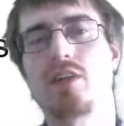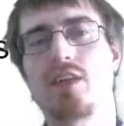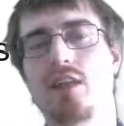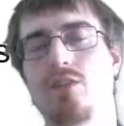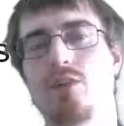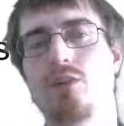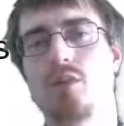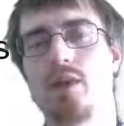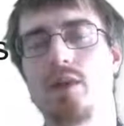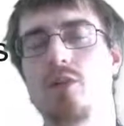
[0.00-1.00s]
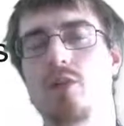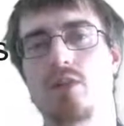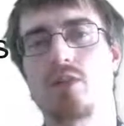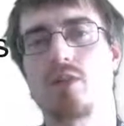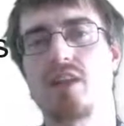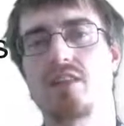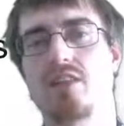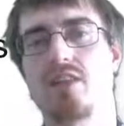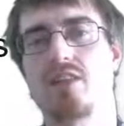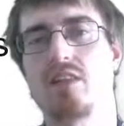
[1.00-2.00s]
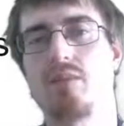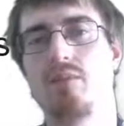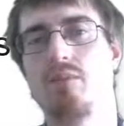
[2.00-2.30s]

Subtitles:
careful to make sure not to crash the system.